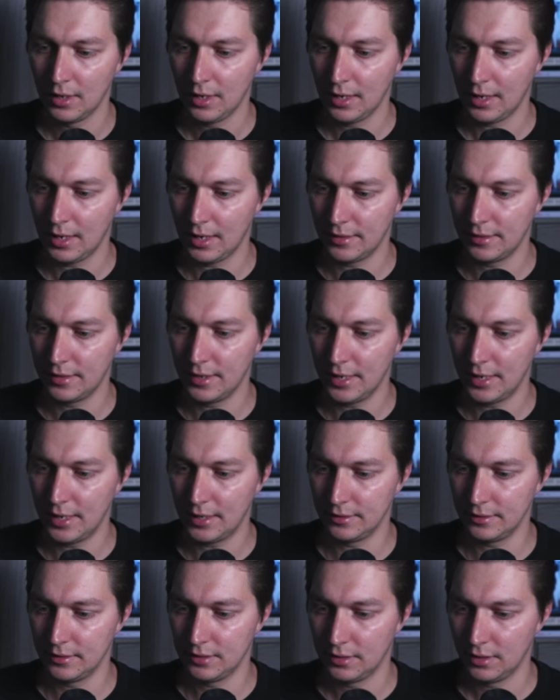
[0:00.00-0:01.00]
and
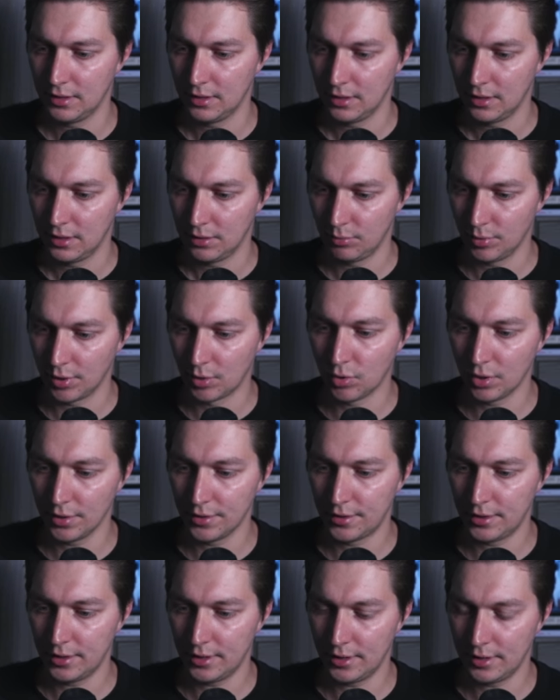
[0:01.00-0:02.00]
then we got
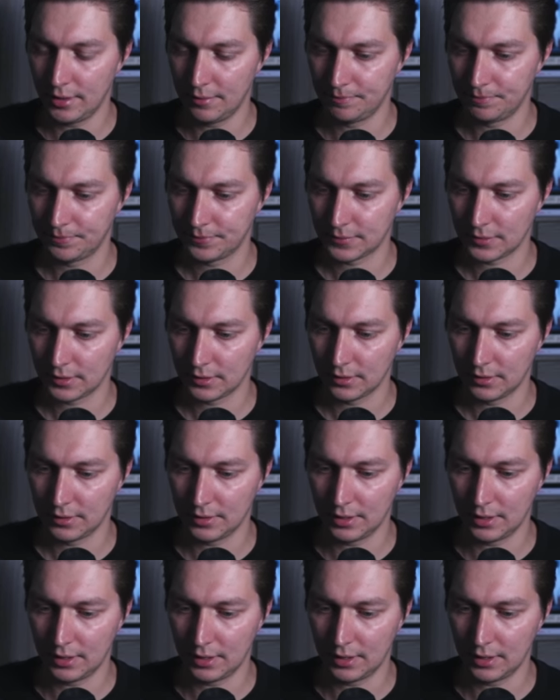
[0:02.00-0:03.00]
the
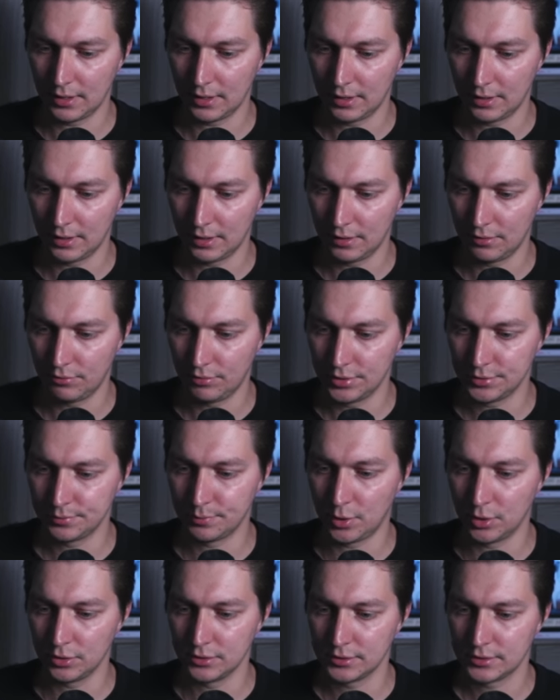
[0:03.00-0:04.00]

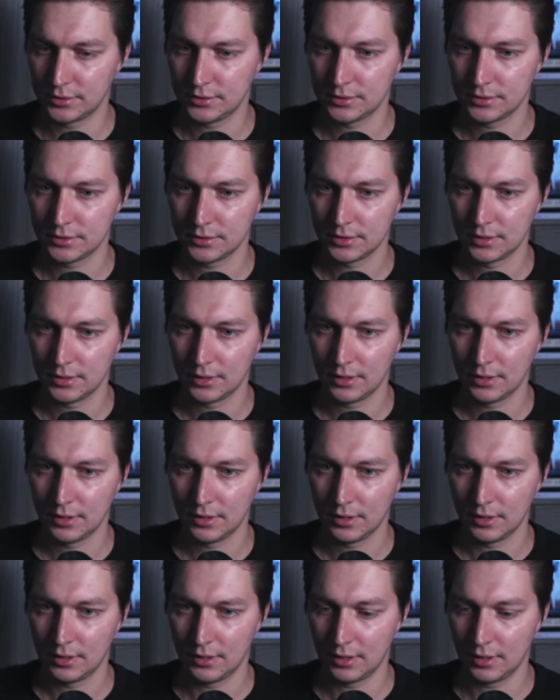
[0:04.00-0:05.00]
response
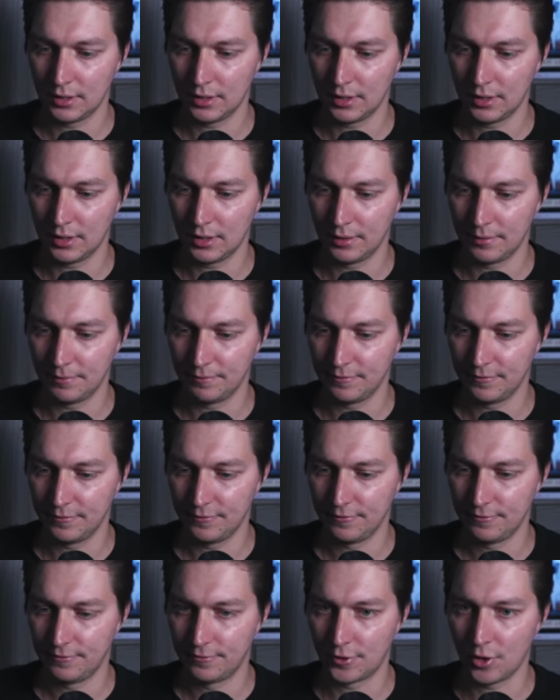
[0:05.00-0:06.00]

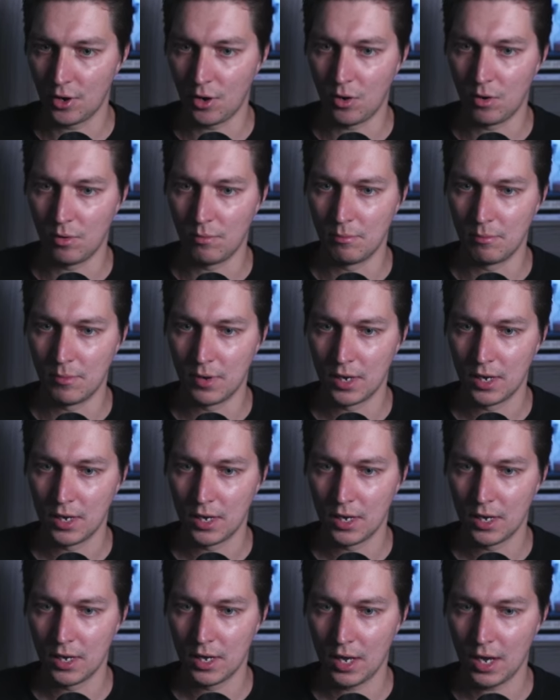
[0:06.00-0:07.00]
from
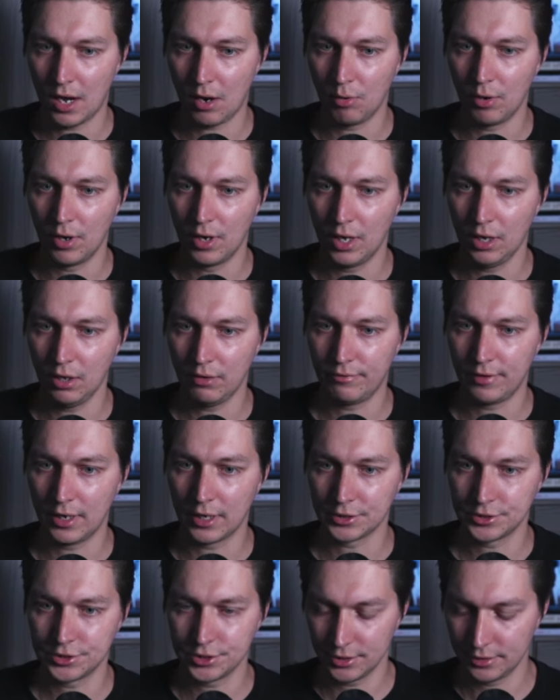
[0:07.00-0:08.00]
our hello
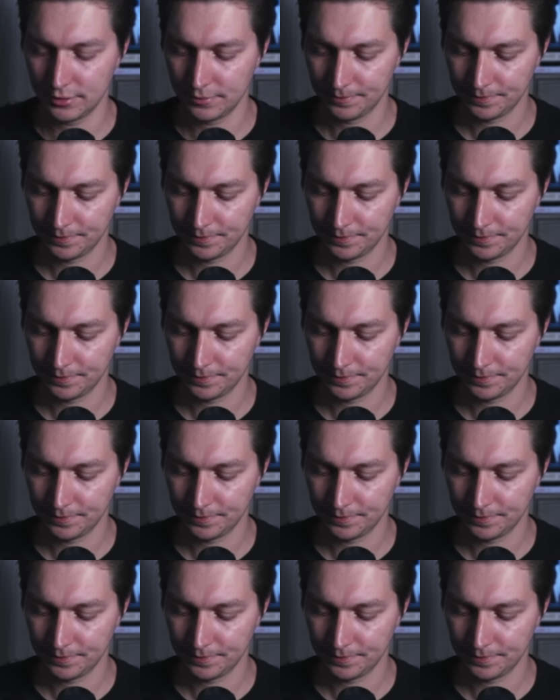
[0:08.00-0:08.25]
function,